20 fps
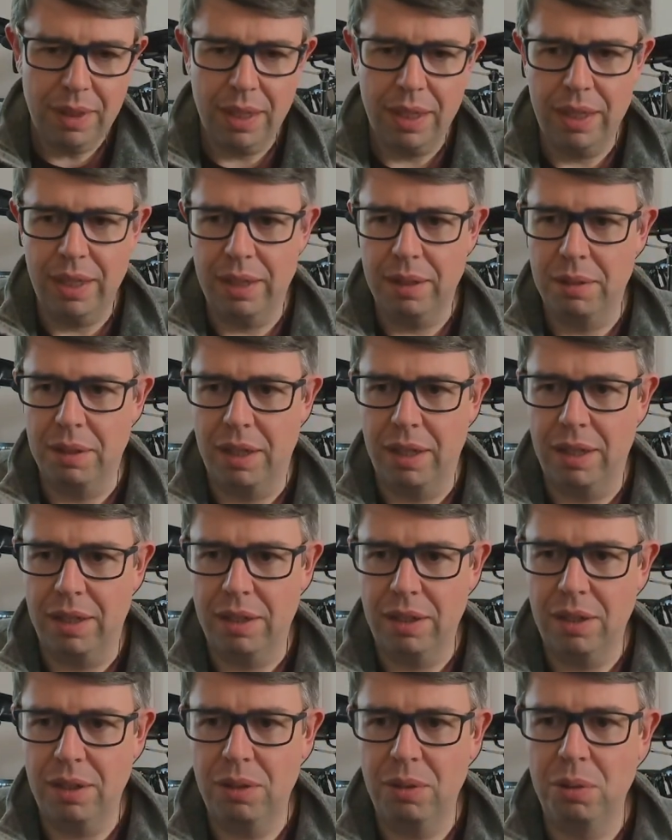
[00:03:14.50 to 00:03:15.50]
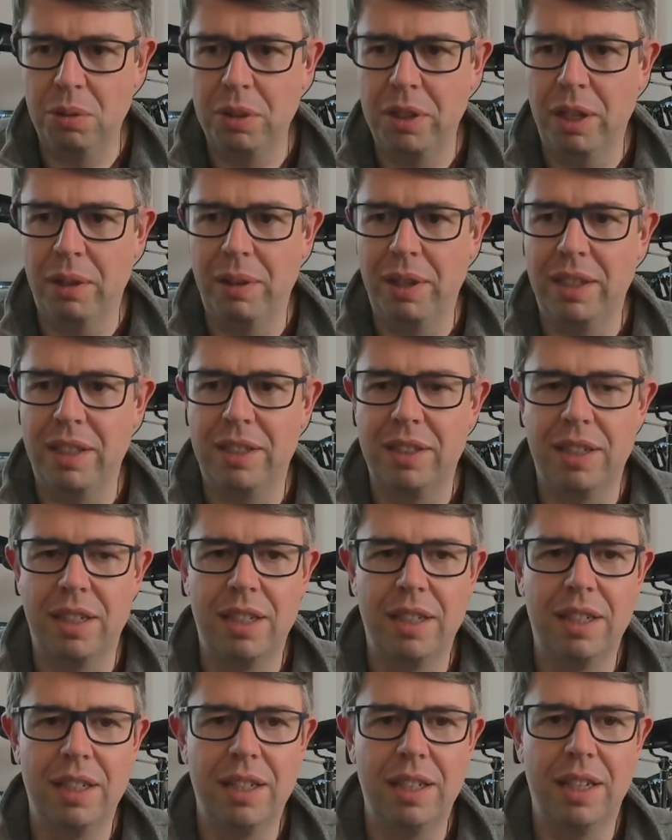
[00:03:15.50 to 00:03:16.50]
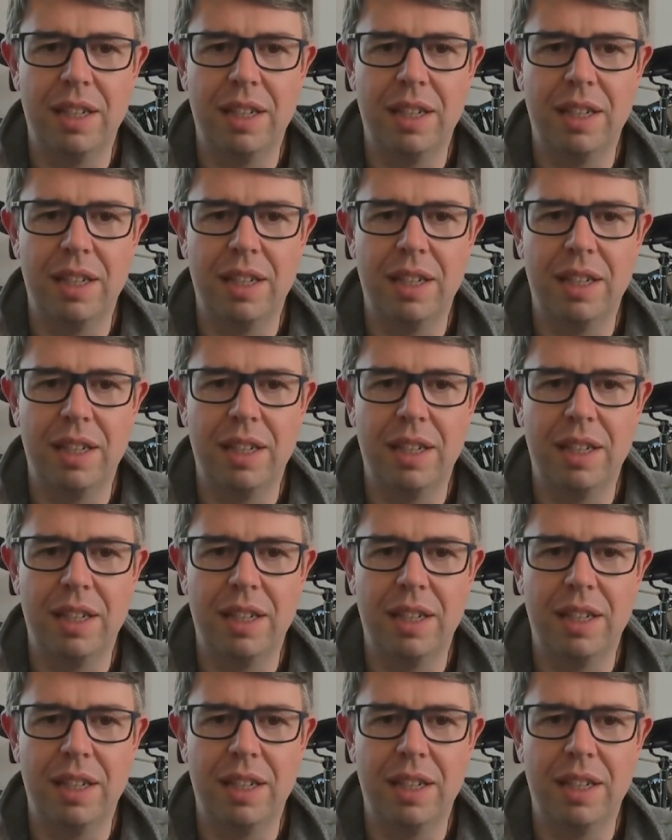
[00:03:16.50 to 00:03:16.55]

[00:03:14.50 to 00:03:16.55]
in a audio editor